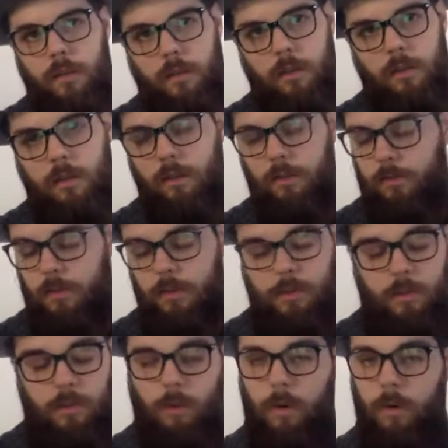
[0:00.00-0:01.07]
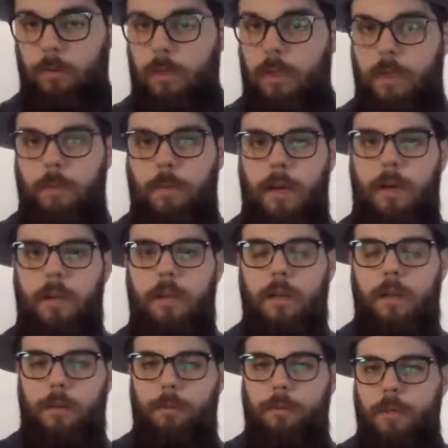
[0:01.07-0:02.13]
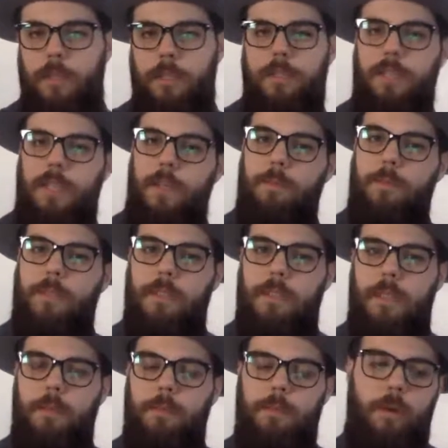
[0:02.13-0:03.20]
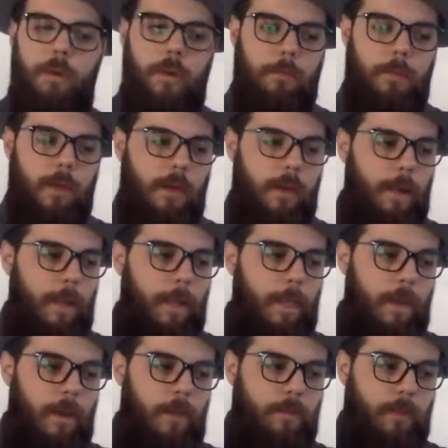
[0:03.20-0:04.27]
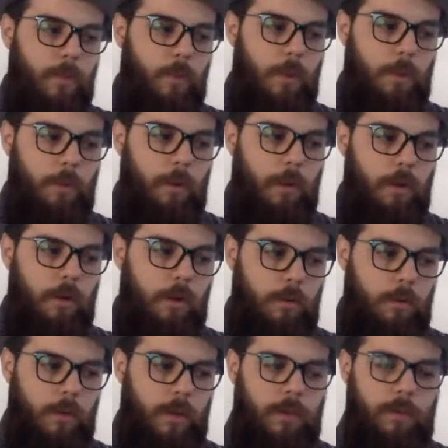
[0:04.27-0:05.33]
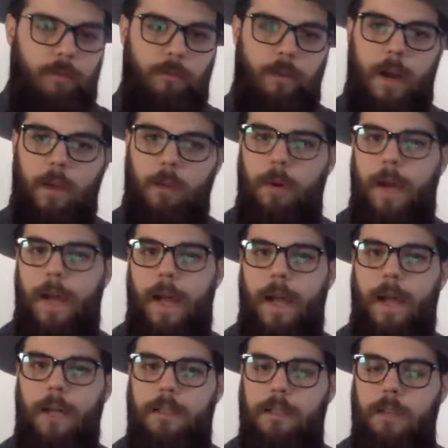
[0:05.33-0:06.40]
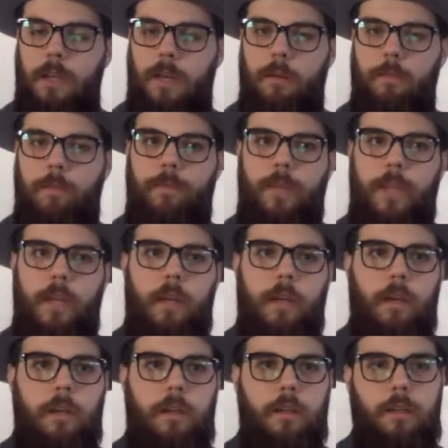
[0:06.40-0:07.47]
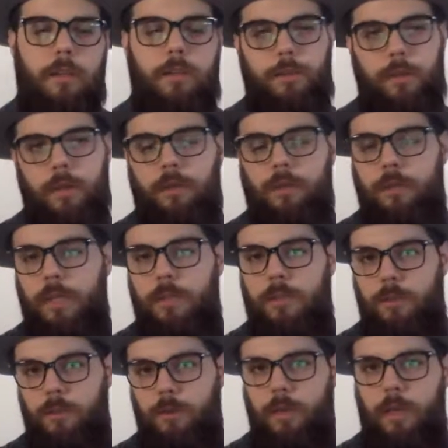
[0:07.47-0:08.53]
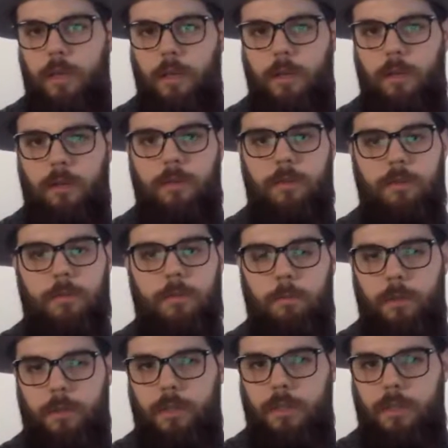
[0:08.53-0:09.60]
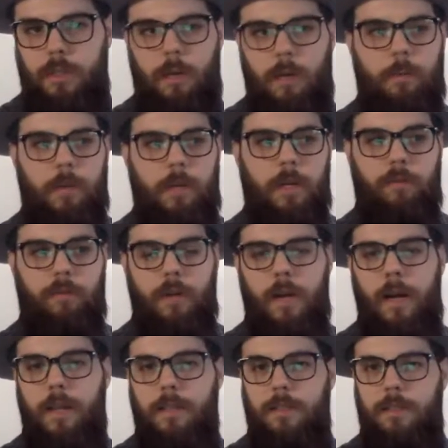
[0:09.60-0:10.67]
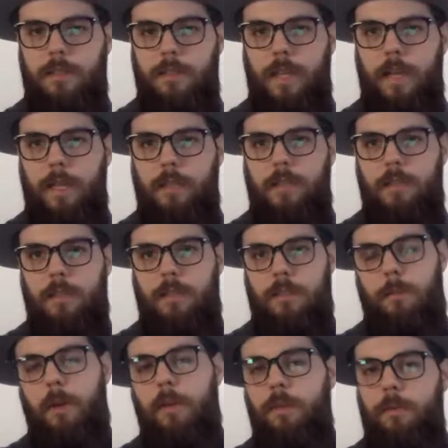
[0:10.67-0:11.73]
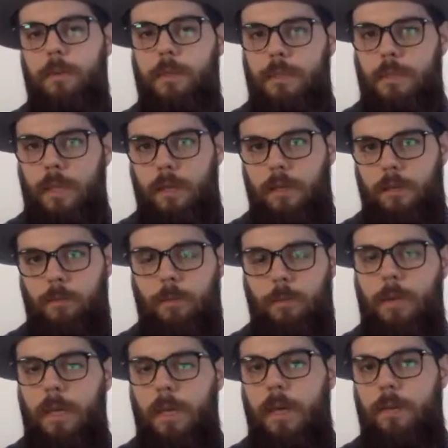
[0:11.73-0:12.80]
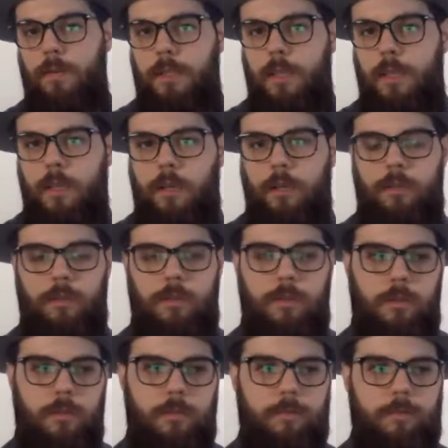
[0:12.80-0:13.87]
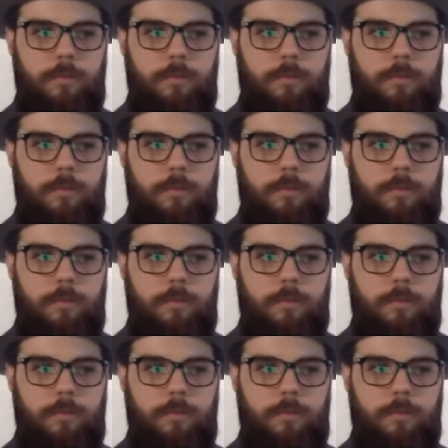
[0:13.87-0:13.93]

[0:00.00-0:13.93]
it's going really well, and hopefully just keeps going. But we partnered with Fright Rags, Trick or Treat Studios, Butch's Company, Forgotten Saints, and some other ones that we'll be announcing here soon.